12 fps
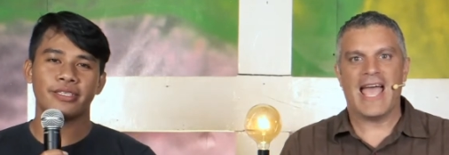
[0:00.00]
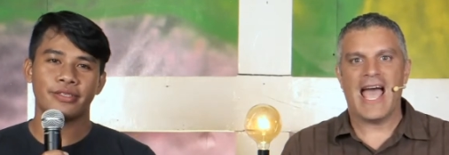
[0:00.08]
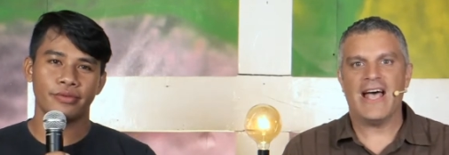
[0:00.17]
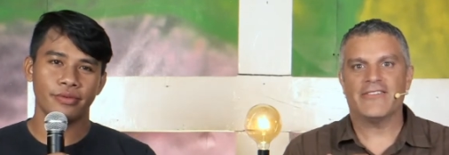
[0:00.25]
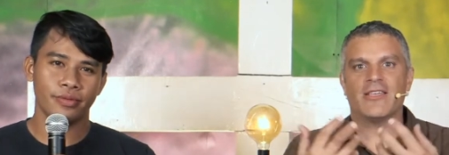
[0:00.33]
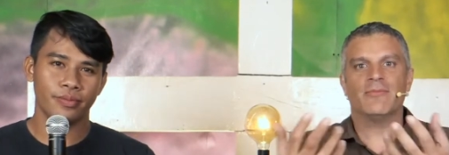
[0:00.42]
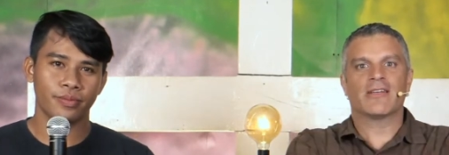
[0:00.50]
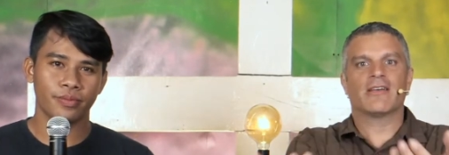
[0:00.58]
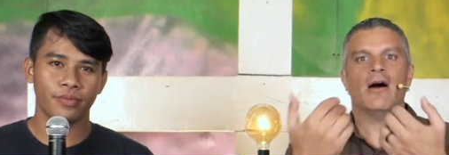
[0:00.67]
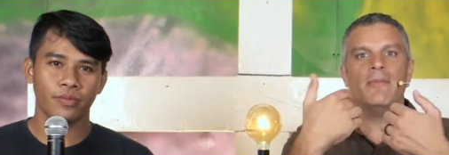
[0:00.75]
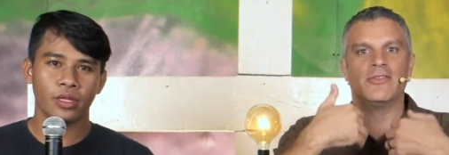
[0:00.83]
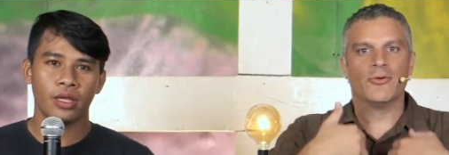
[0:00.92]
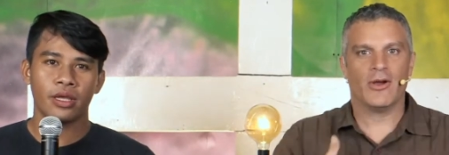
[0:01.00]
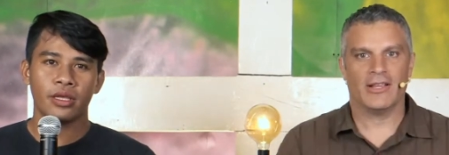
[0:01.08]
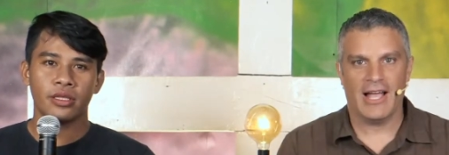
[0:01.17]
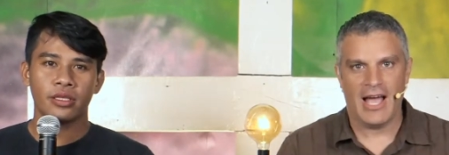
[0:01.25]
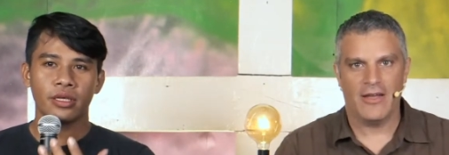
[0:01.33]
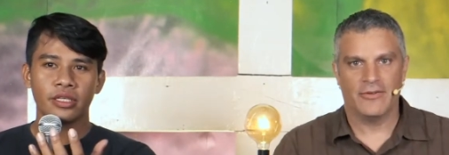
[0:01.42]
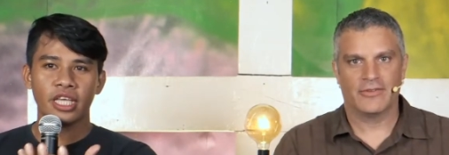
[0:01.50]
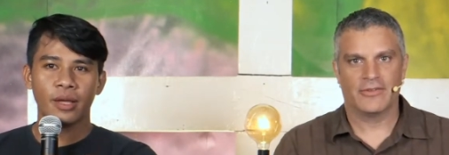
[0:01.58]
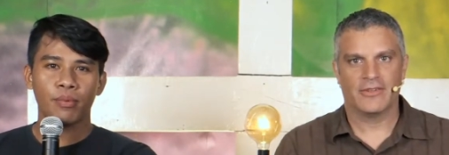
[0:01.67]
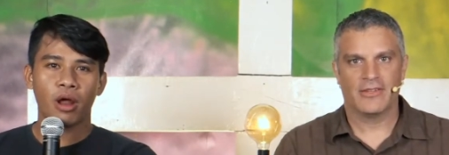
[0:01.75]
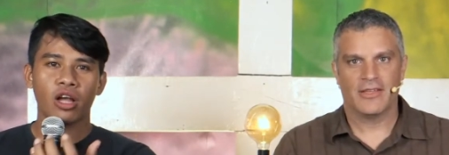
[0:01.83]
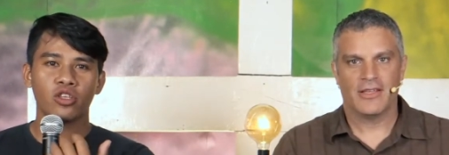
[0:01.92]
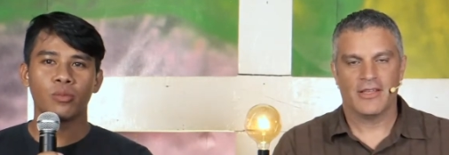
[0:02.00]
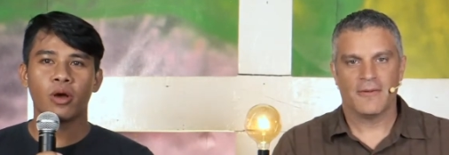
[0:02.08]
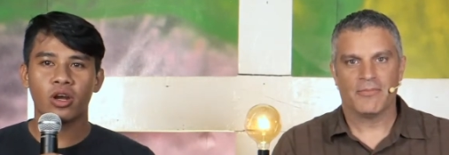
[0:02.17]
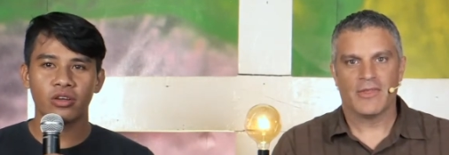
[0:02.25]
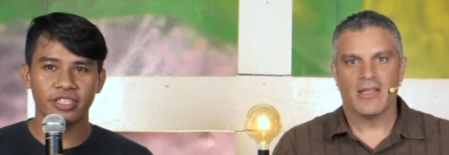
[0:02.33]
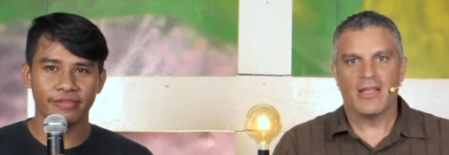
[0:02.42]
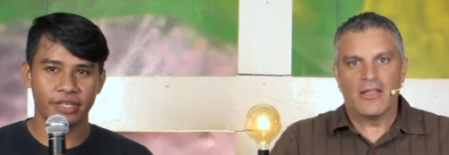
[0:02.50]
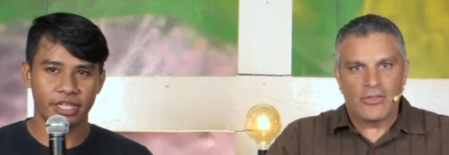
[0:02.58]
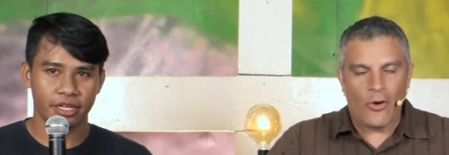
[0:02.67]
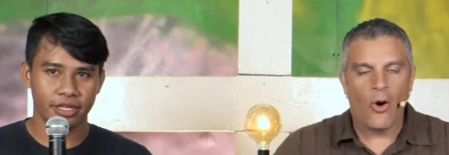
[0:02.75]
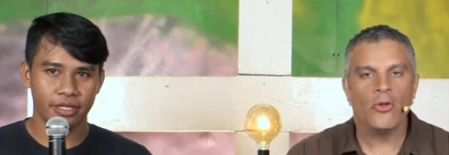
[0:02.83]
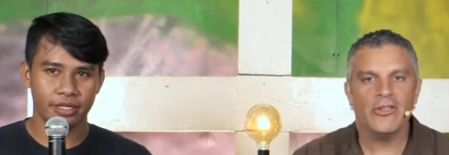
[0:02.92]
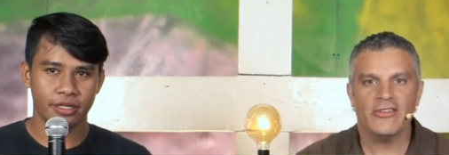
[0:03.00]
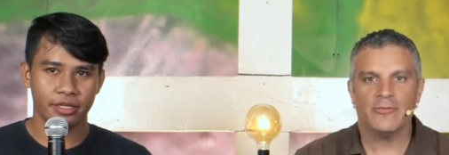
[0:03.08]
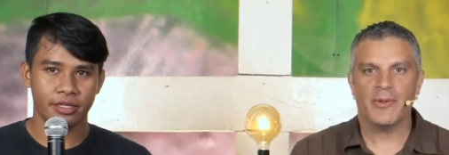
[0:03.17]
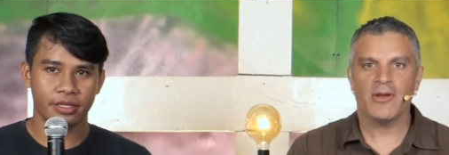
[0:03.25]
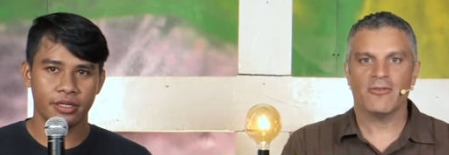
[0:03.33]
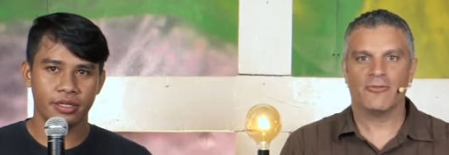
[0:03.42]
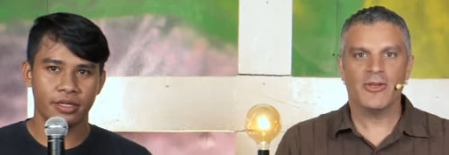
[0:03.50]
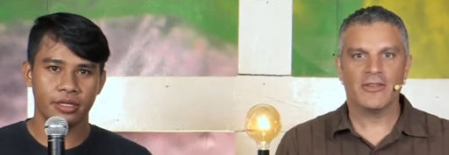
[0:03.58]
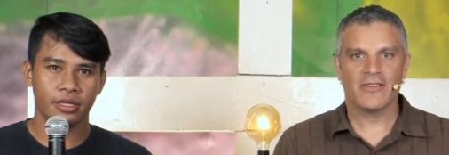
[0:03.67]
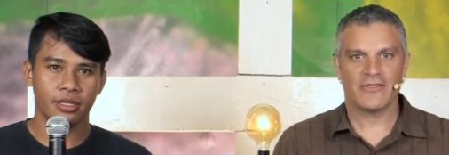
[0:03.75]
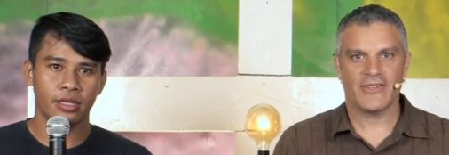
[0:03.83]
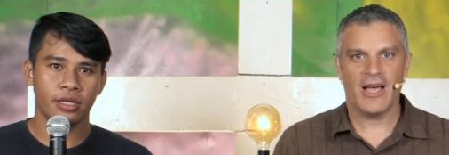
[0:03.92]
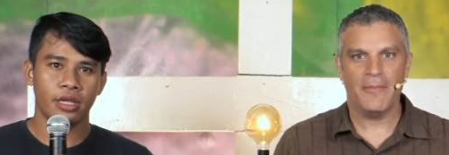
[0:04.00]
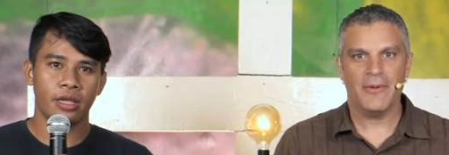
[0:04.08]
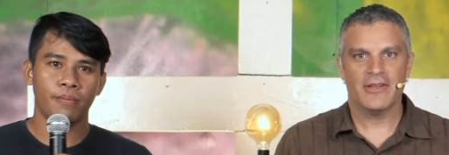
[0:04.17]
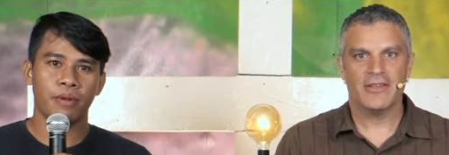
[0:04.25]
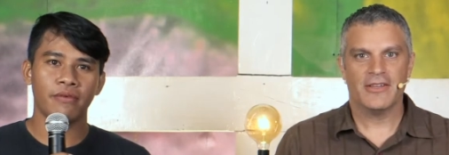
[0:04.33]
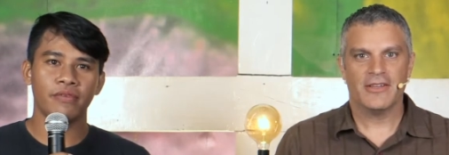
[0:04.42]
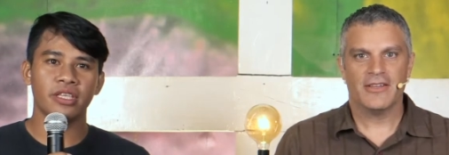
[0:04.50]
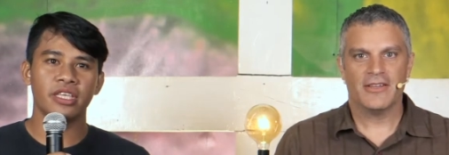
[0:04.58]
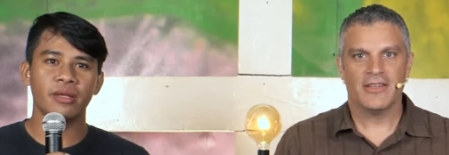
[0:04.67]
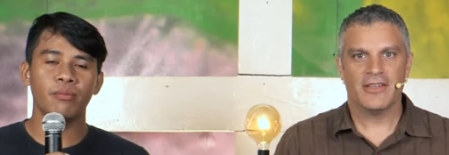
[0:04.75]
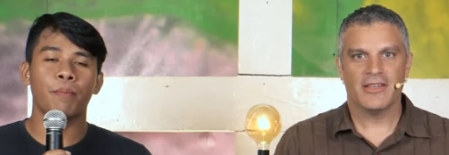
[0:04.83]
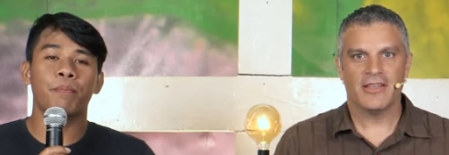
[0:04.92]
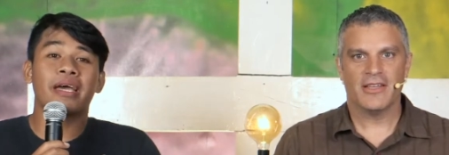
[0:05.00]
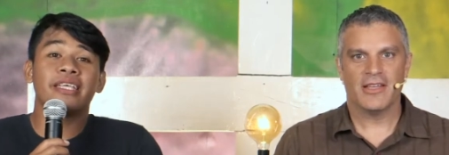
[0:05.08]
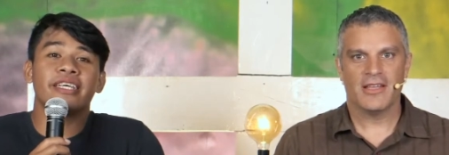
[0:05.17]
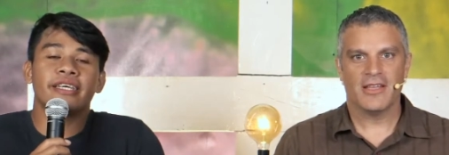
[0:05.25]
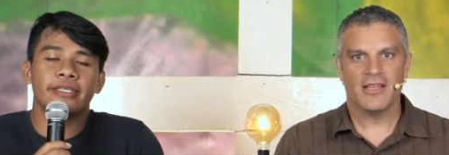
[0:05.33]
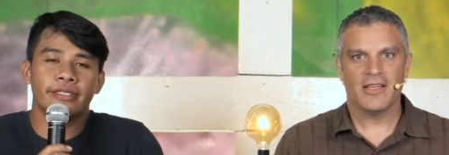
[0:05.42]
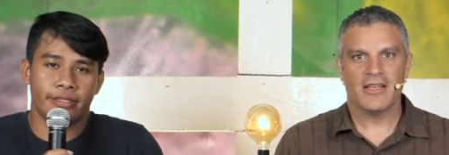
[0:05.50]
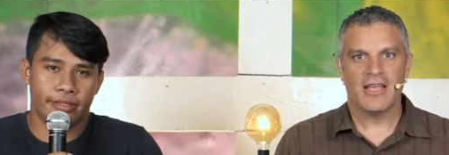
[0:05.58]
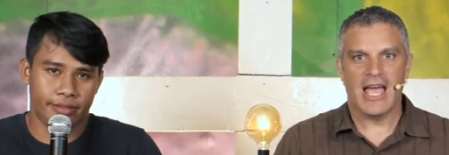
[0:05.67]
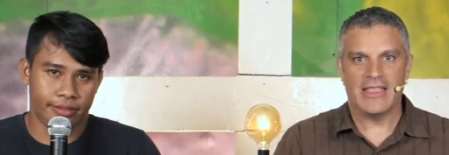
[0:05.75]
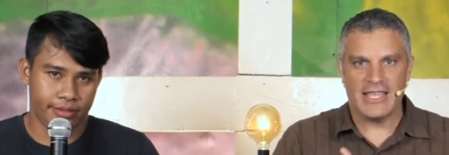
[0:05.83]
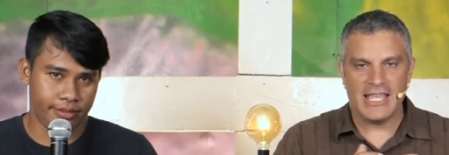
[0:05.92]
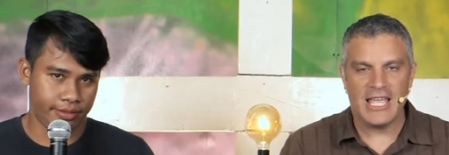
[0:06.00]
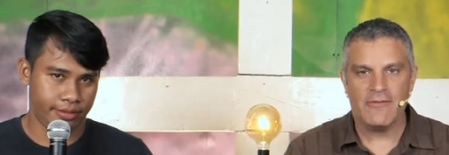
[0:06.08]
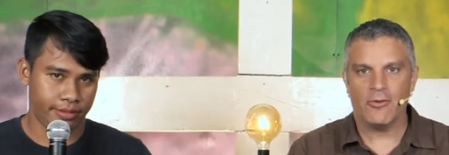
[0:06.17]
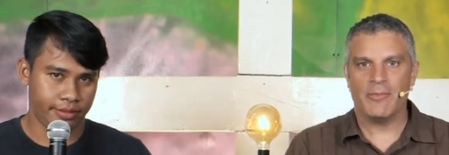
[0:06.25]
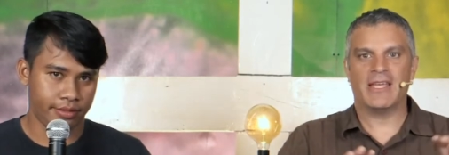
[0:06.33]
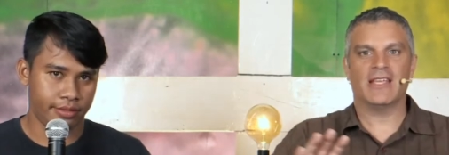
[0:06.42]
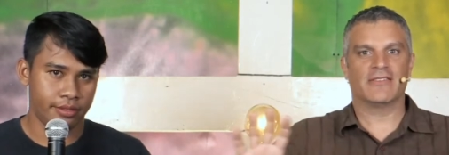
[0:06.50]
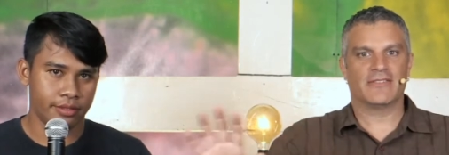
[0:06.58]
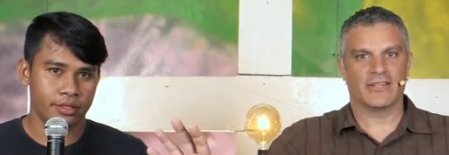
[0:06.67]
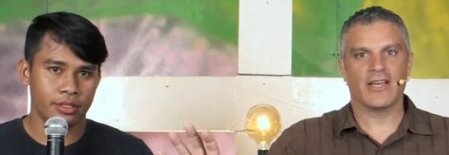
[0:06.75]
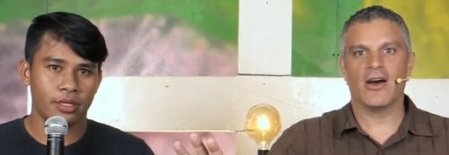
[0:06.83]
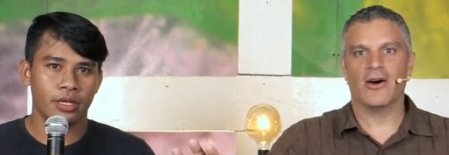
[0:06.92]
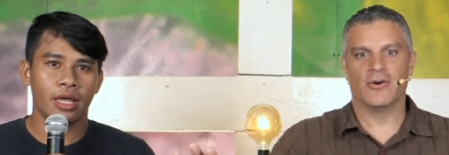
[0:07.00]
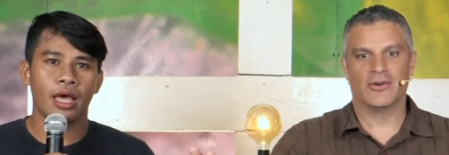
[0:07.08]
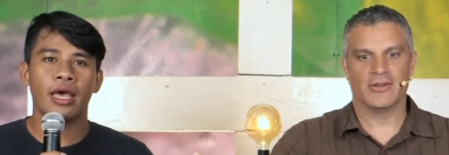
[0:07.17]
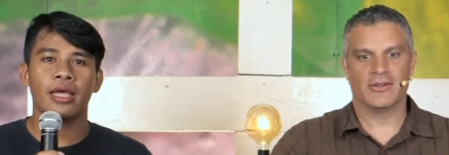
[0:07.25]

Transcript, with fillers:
Speaker 1: ask Him to come into our lives. The Holy Spirit fills us up, and the evil begins to go.